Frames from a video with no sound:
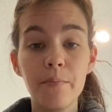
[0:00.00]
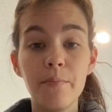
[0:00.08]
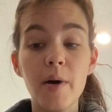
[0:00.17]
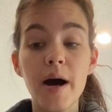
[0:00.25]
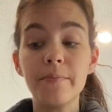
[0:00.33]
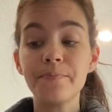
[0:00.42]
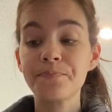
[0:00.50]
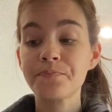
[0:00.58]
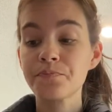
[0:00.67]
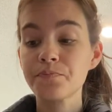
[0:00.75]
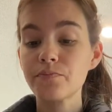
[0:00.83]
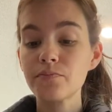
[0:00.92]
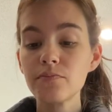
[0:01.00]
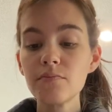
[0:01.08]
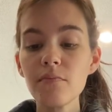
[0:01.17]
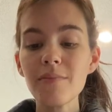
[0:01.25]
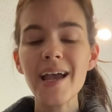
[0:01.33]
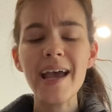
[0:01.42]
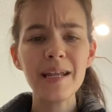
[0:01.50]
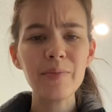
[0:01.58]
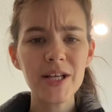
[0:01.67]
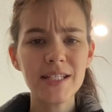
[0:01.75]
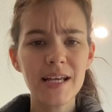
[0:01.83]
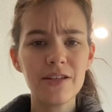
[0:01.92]
But any
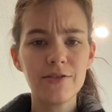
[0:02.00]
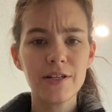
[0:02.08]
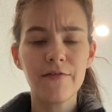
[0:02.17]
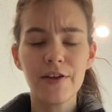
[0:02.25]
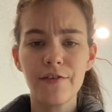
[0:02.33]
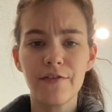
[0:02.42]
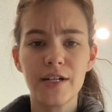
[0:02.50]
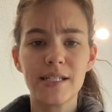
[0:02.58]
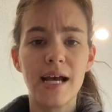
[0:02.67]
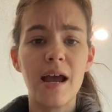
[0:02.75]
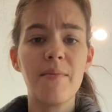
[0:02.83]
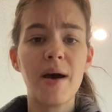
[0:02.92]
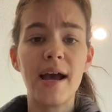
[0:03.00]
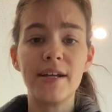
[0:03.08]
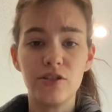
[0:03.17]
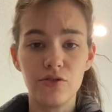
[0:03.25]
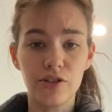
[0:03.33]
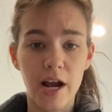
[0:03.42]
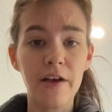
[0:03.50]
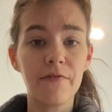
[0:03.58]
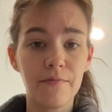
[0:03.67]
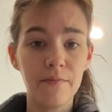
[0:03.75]
place I use it for the first time, I do try